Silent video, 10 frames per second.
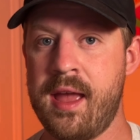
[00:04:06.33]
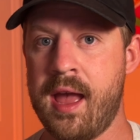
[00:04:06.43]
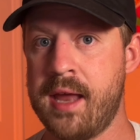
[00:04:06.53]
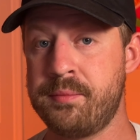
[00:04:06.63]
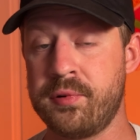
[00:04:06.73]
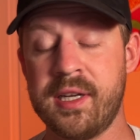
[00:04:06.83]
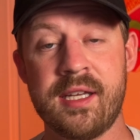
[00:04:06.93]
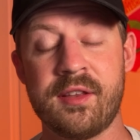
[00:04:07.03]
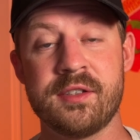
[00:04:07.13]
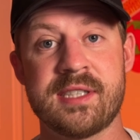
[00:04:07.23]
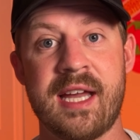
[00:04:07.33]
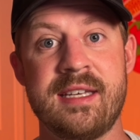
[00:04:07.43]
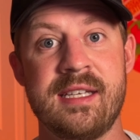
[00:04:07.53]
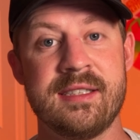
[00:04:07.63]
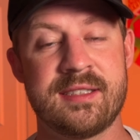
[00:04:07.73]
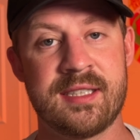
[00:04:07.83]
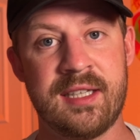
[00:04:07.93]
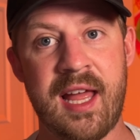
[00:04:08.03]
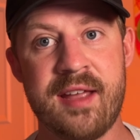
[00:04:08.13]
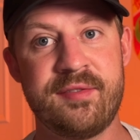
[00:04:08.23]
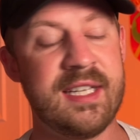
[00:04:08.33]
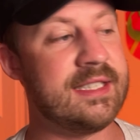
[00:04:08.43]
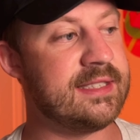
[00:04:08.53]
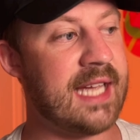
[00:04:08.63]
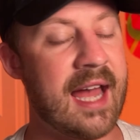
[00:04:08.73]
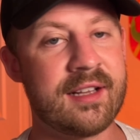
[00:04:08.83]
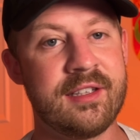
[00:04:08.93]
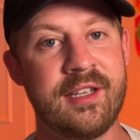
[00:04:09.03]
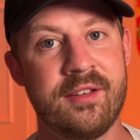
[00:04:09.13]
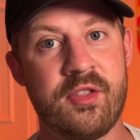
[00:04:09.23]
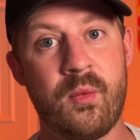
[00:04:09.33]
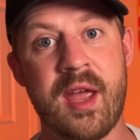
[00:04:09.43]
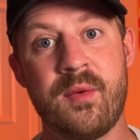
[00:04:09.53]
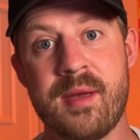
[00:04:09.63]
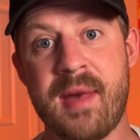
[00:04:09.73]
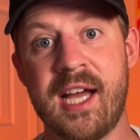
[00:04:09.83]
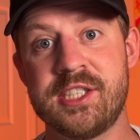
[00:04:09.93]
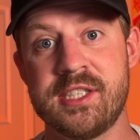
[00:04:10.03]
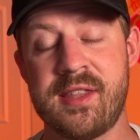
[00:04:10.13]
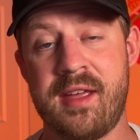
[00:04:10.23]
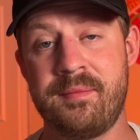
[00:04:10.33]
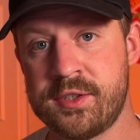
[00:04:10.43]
and bringing those ideas to life exactly the way we imagined them.